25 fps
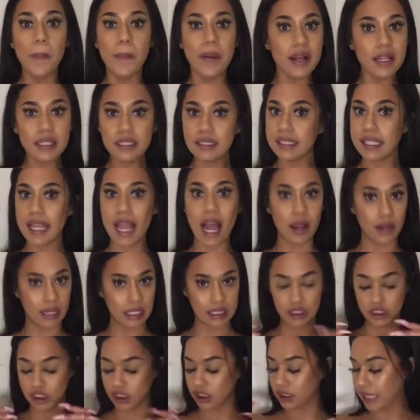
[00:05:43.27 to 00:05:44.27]
pussy out.
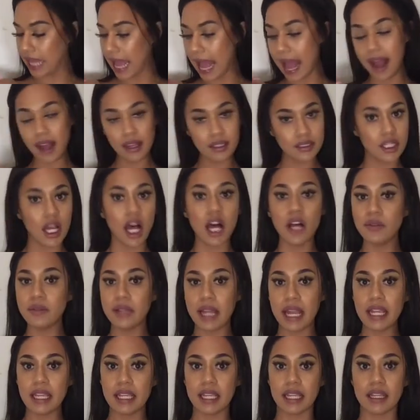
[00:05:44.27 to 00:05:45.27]
It's just asshole
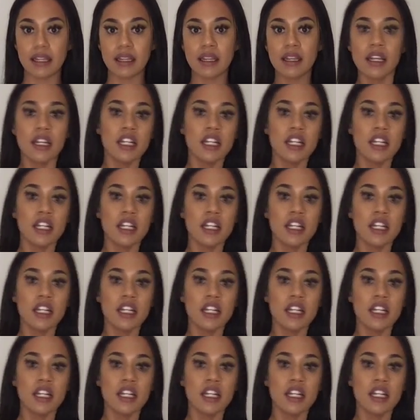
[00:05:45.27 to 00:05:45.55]
naked.